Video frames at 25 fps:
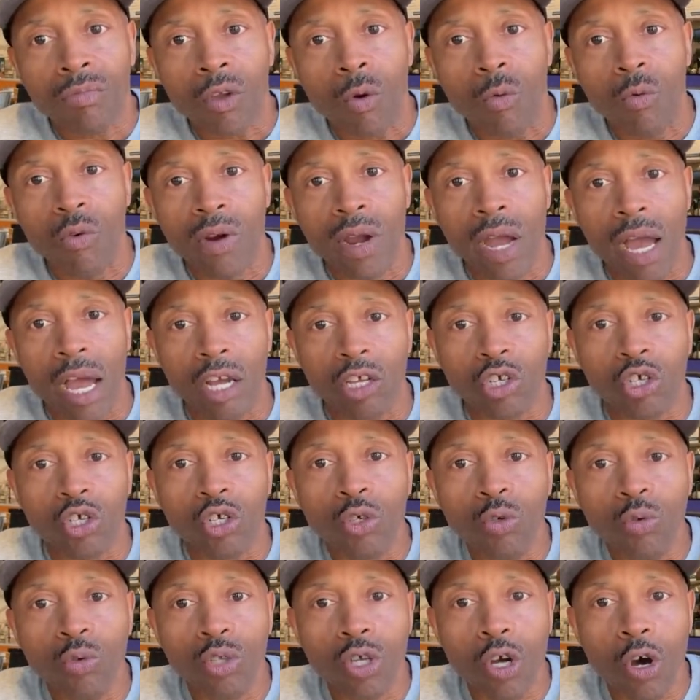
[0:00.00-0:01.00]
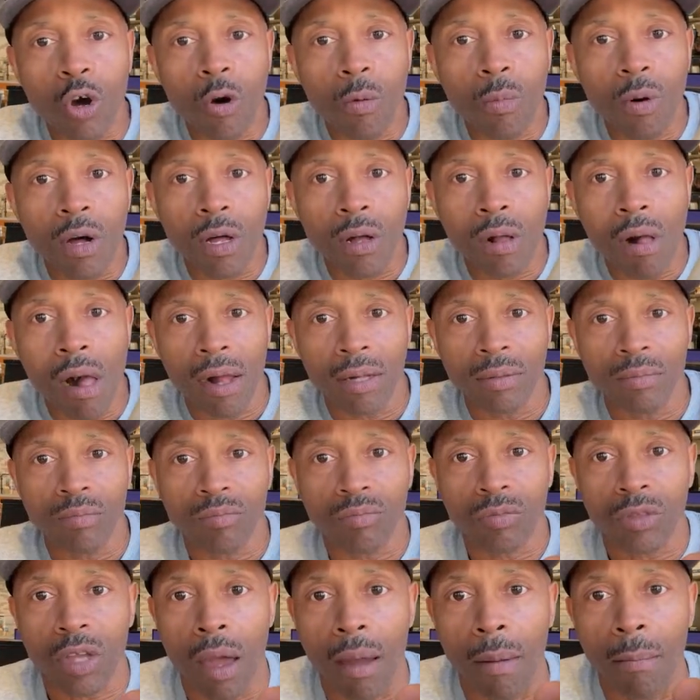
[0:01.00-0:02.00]
We're at Qdoba
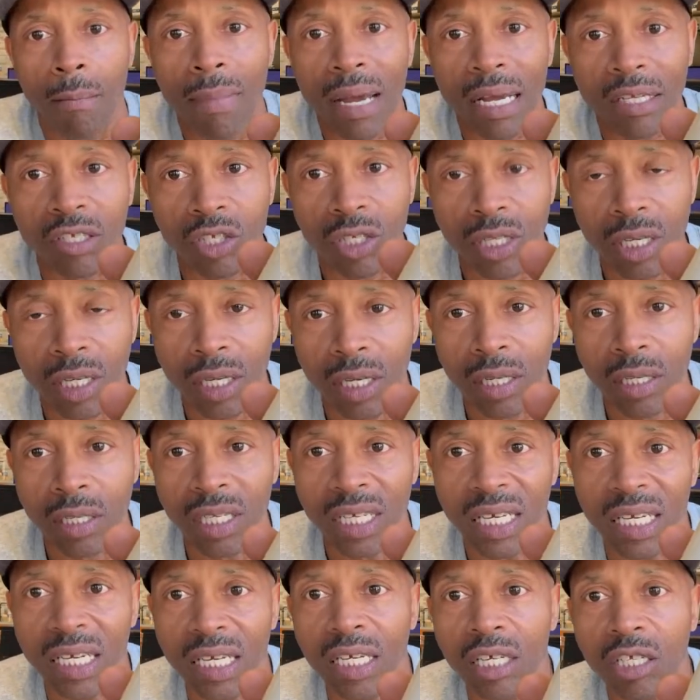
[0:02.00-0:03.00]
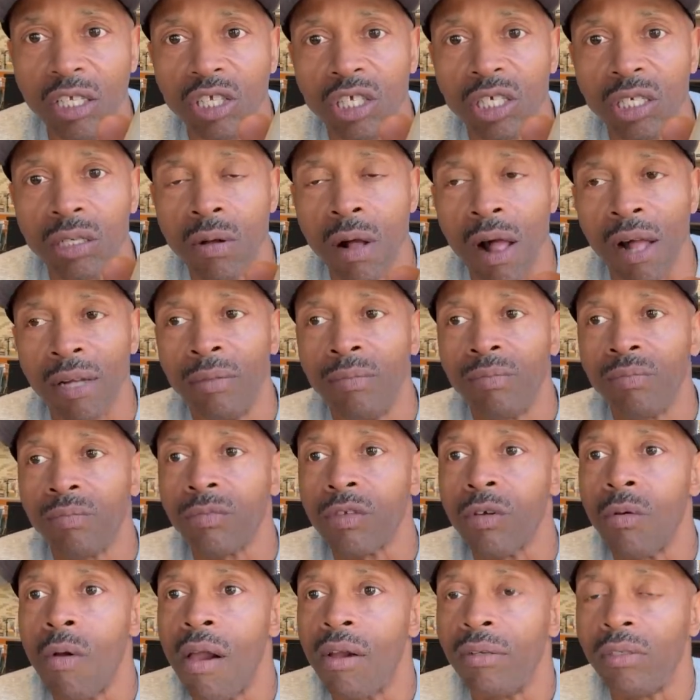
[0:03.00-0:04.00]
Mexican Eats.
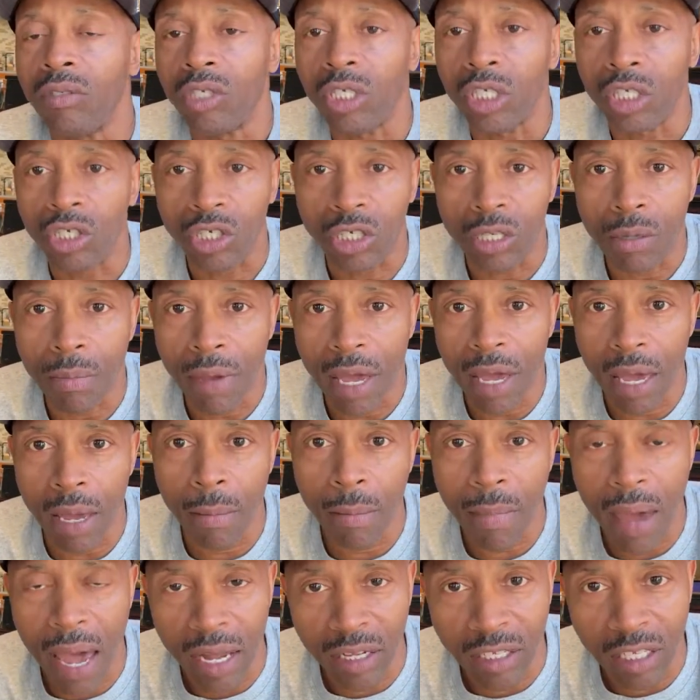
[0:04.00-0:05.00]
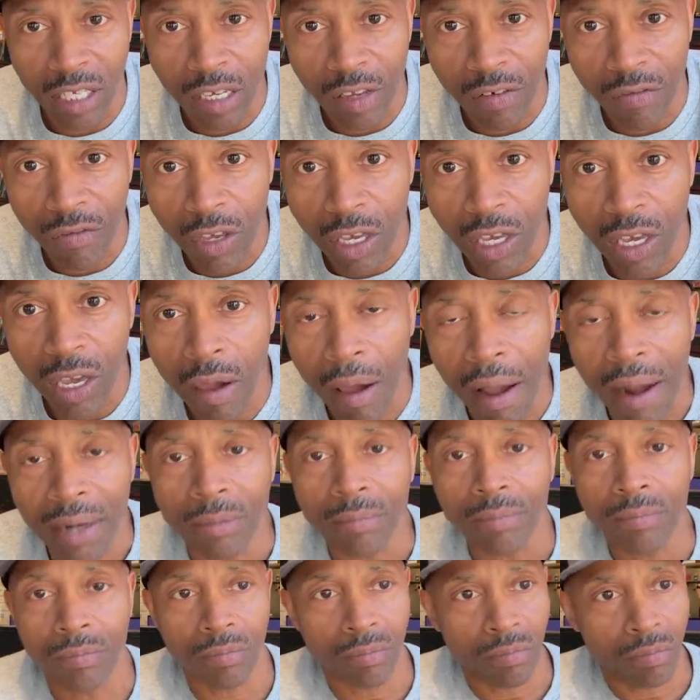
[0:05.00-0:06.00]
This your man, Matt DV.
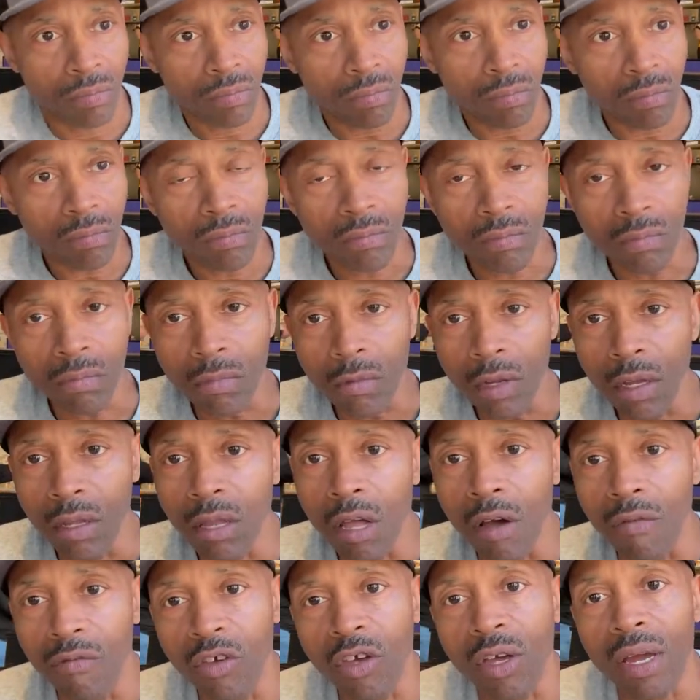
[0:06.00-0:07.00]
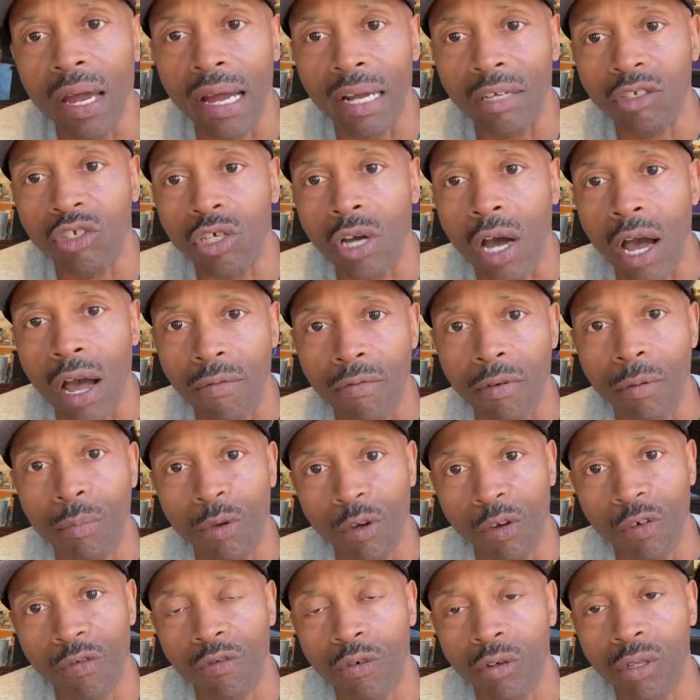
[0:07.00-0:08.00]
Love you, catch Y'all have a
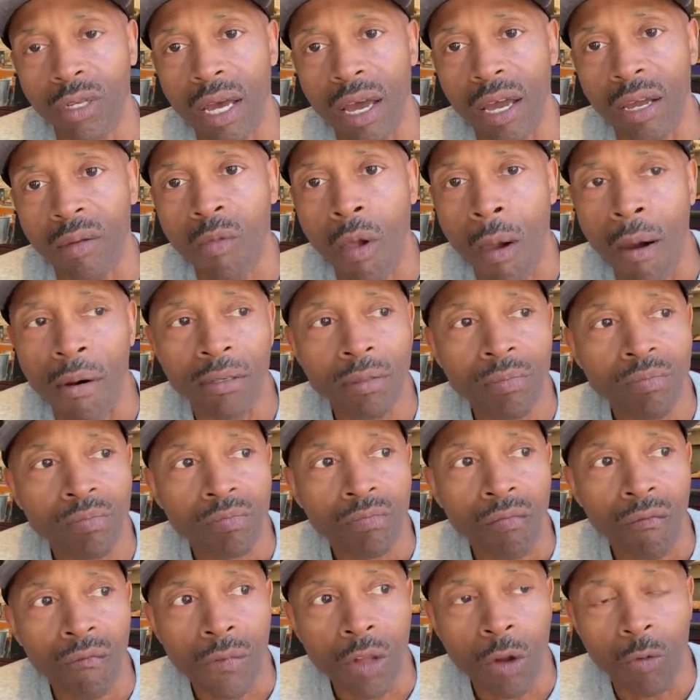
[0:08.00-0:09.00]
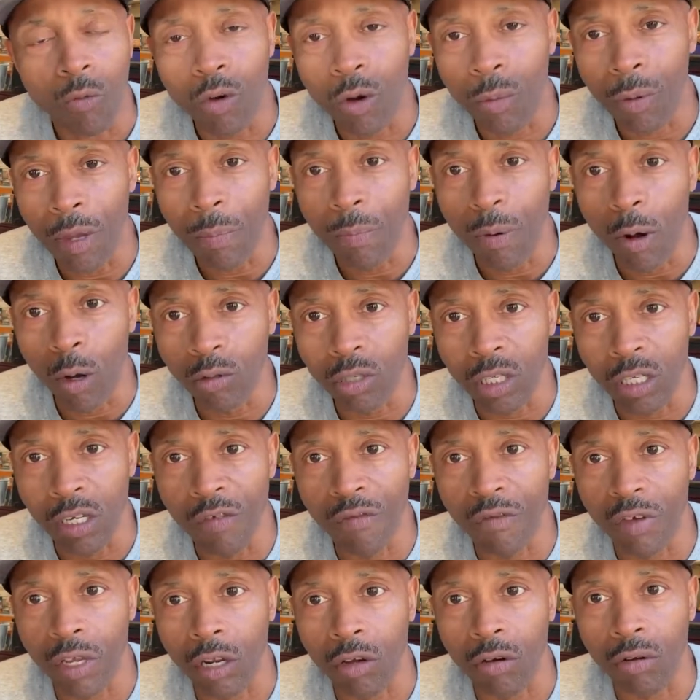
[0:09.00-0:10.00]
beautiful day. We'll be posting a
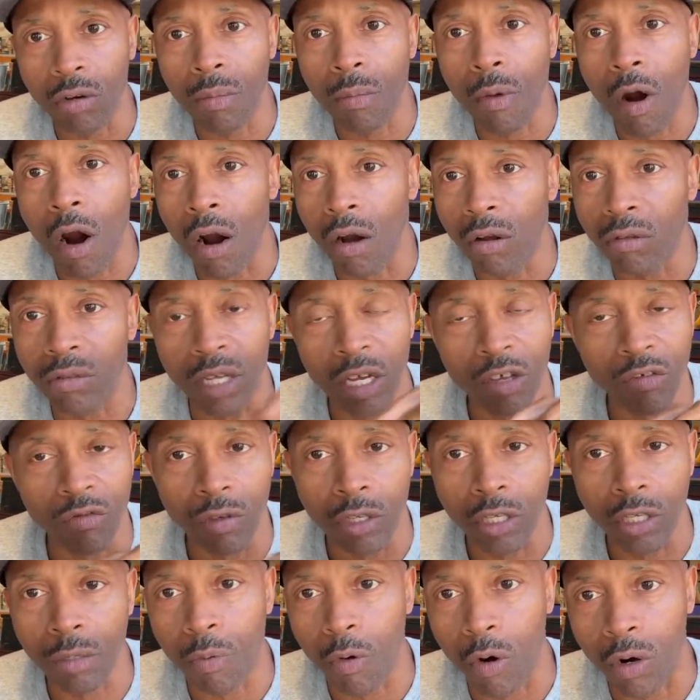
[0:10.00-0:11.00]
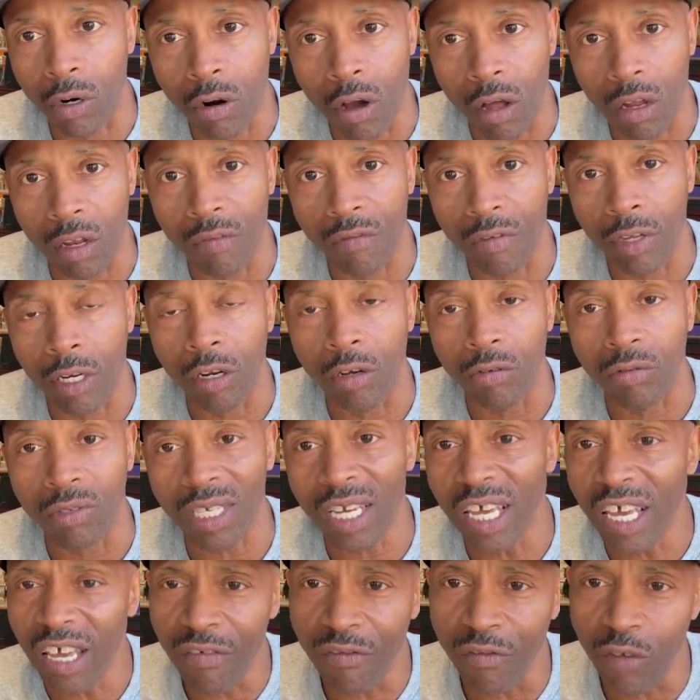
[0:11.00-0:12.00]
video tomorrow. Thanks for supporting all the videos.
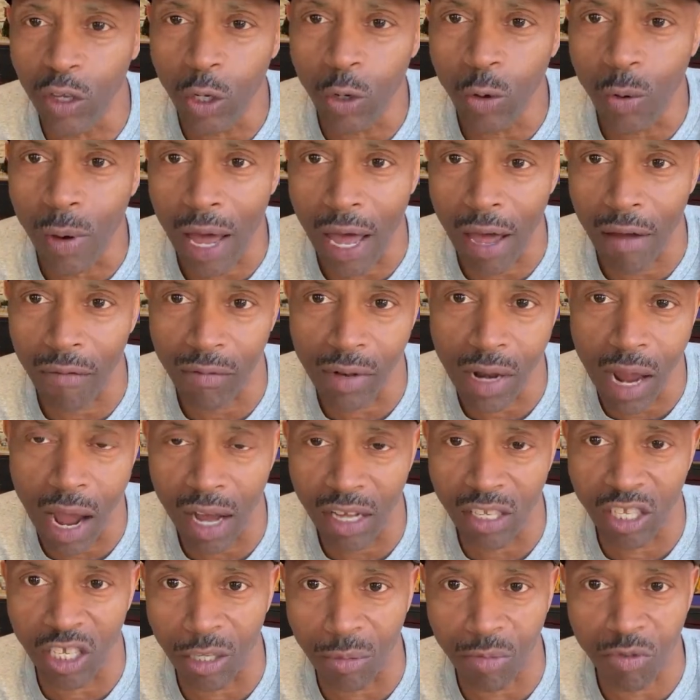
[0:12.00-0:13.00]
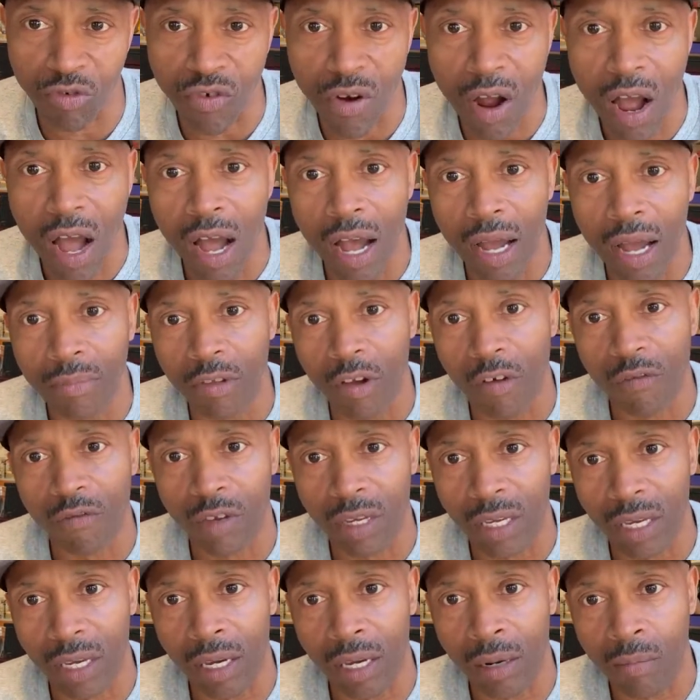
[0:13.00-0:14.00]
If you have not subscribed, don't
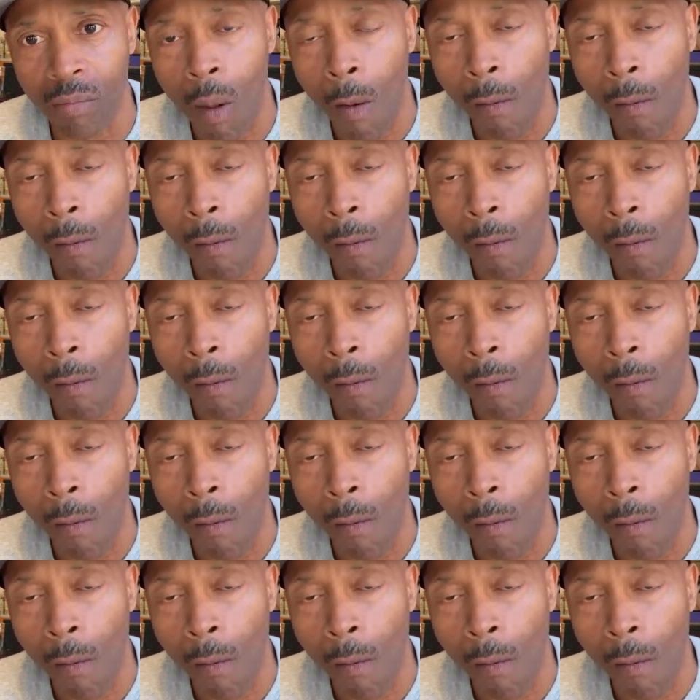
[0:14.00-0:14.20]
forget,